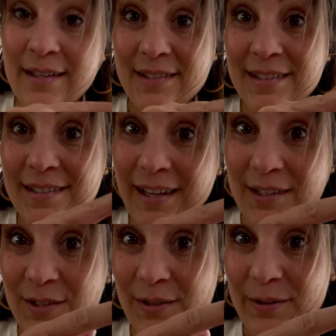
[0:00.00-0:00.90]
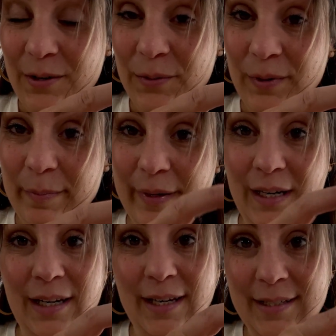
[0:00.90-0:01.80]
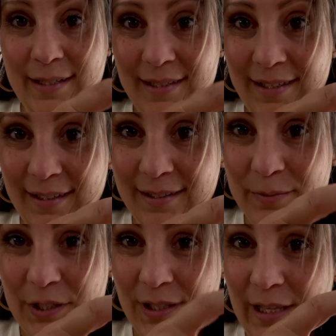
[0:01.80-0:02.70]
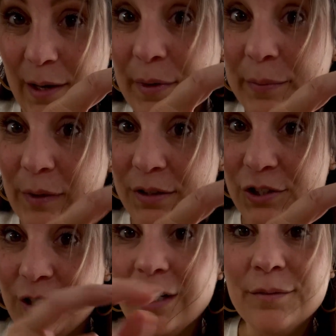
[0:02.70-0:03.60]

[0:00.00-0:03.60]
Just in case you don't know what panela is this, which is like a brown sugar.